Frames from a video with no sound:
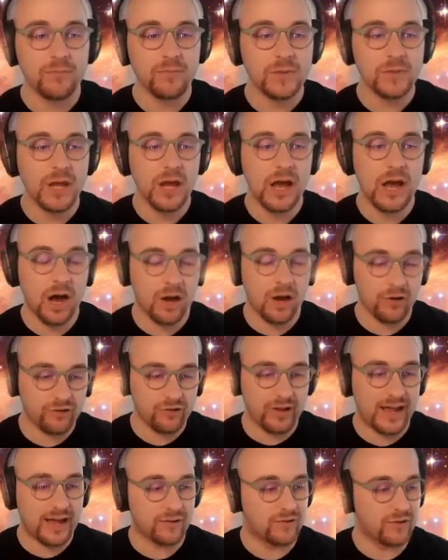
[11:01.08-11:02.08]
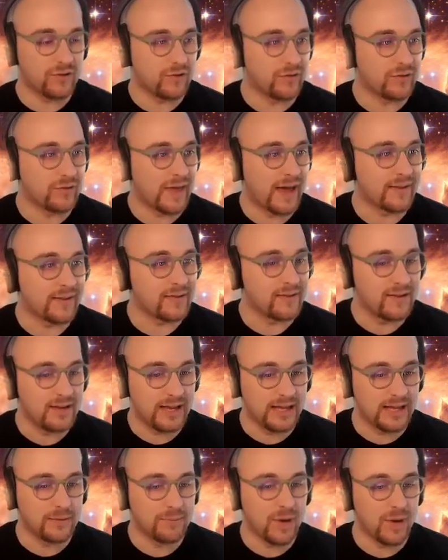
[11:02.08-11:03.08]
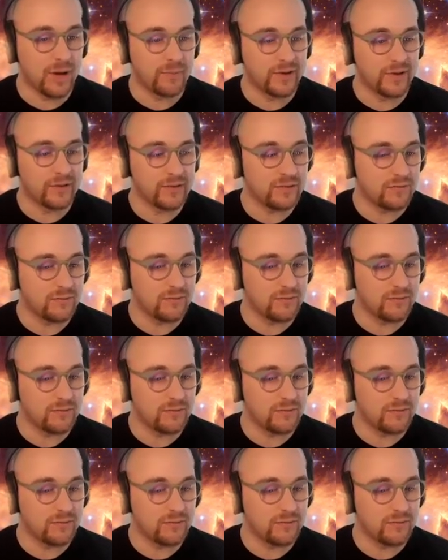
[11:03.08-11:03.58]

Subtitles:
I'll show you how to do that in a moment.